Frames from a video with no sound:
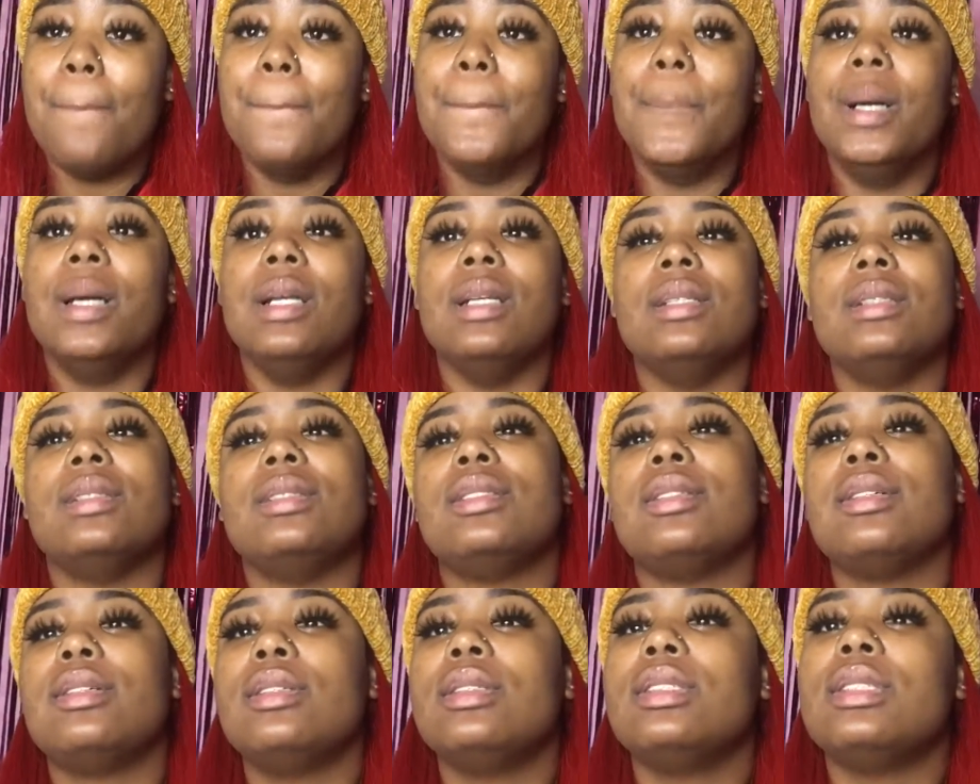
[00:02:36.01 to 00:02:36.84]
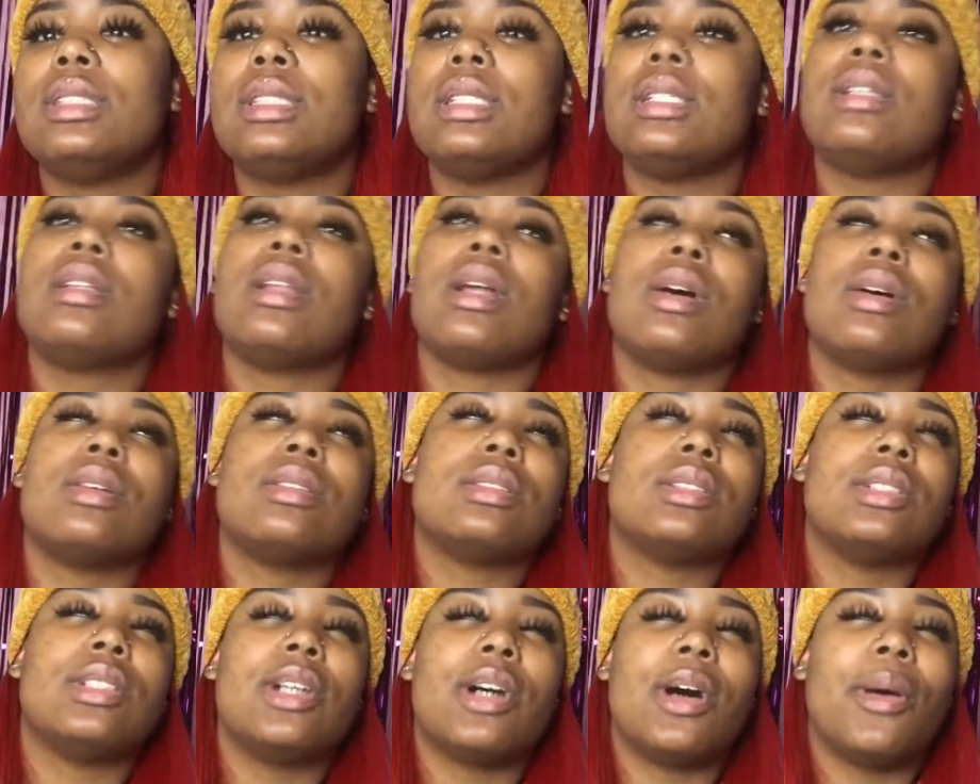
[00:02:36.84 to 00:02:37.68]
But as soon as she
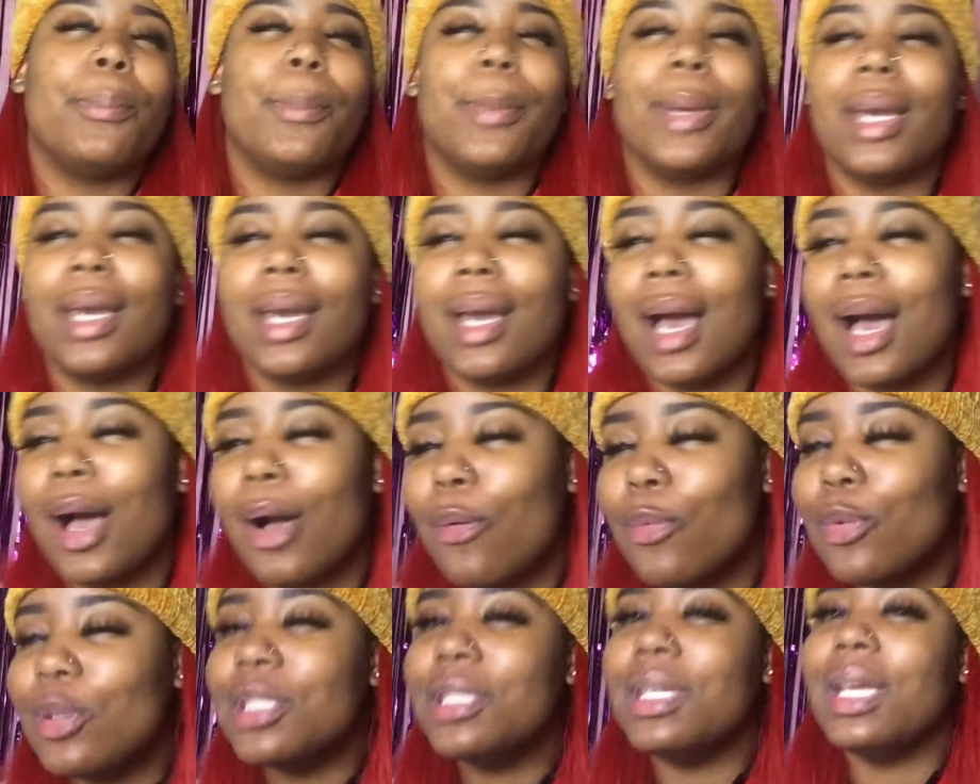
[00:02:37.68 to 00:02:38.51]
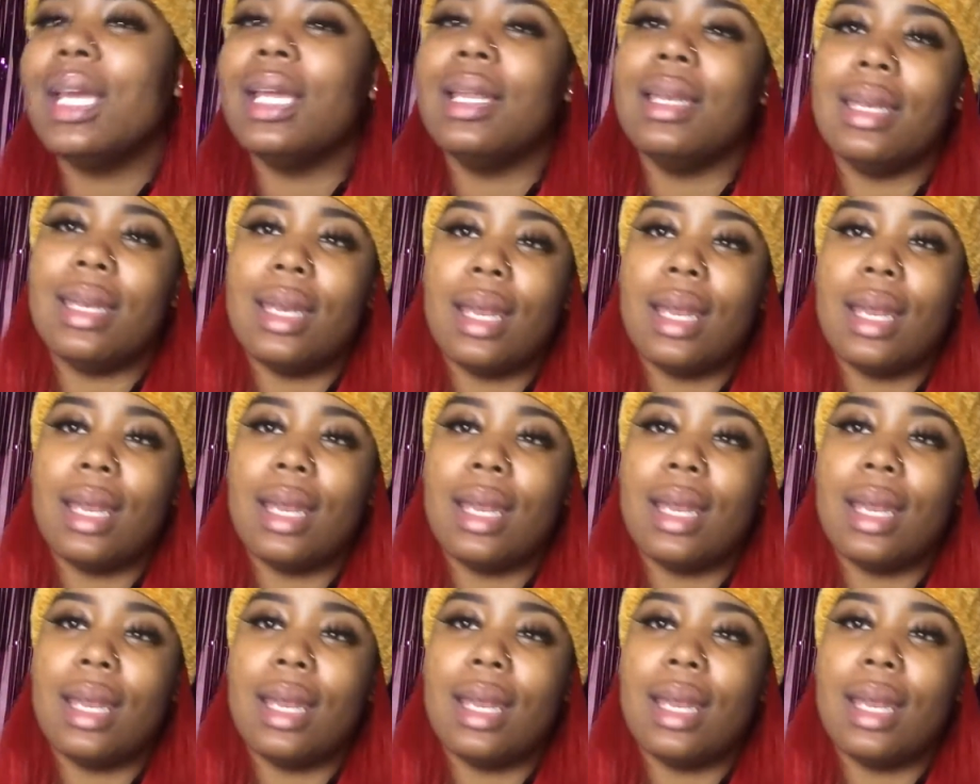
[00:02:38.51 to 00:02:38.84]
closed up, man, I was in